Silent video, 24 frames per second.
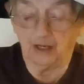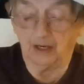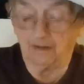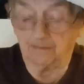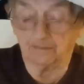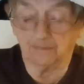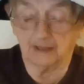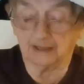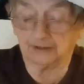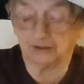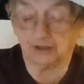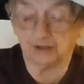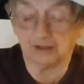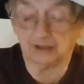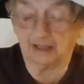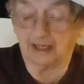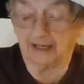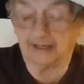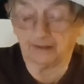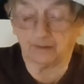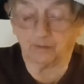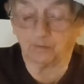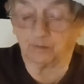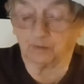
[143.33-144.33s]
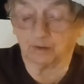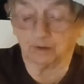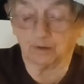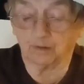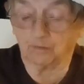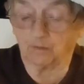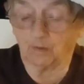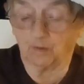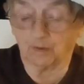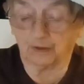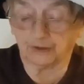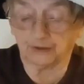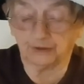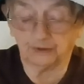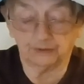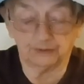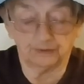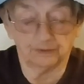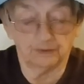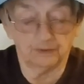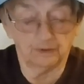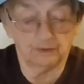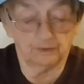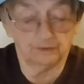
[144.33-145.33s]
much like World War
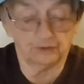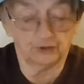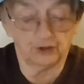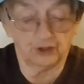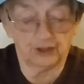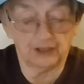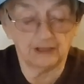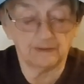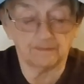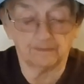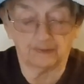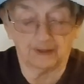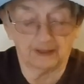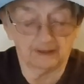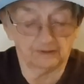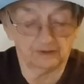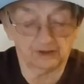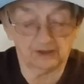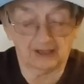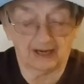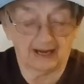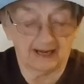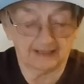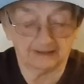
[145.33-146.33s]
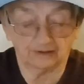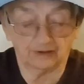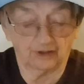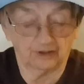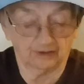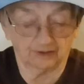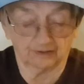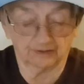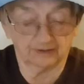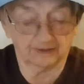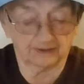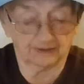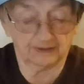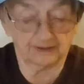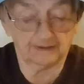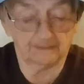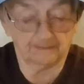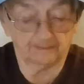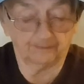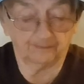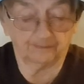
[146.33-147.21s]
II Jeep side curtains.